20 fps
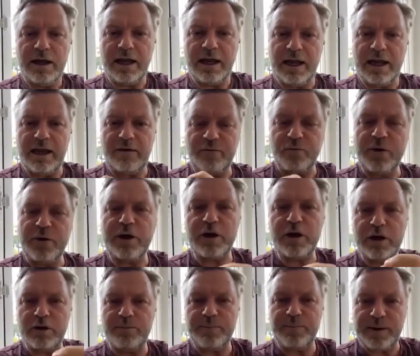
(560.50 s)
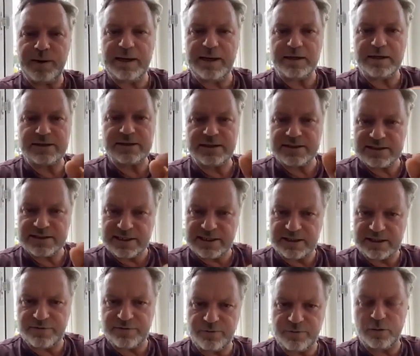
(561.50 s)
If we're going to be a
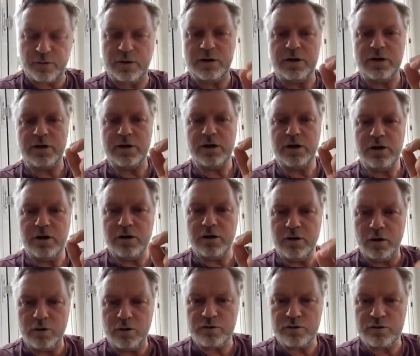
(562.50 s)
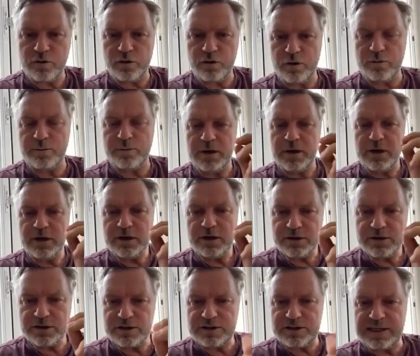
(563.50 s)
successful, long-term,
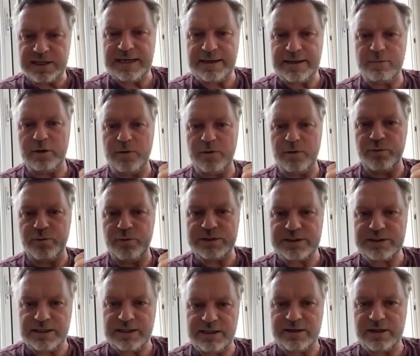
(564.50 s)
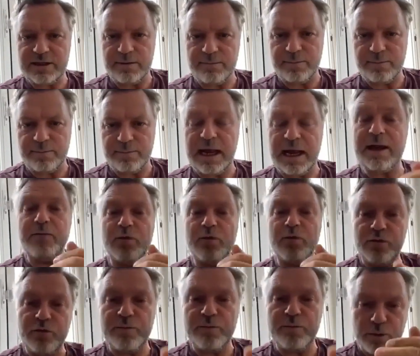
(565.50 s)
sustainable and resilient company, I
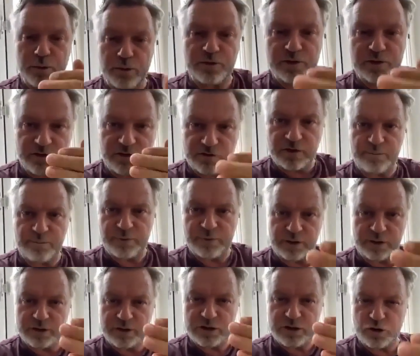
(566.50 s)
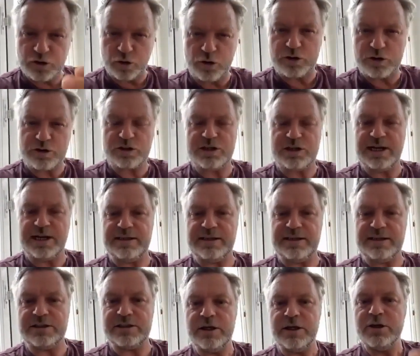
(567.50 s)
want to put this company on the stock
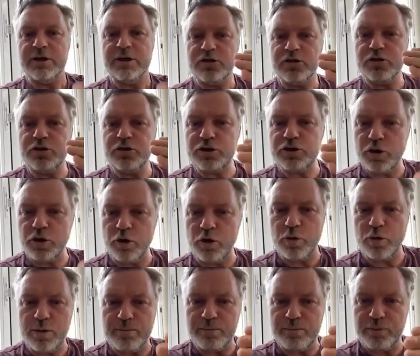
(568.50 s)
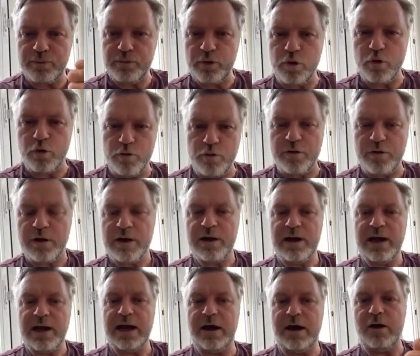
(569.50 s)
exchange to show and prove
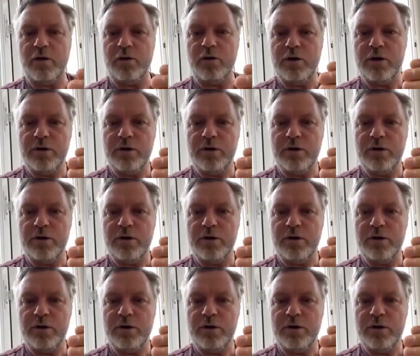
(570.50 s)
how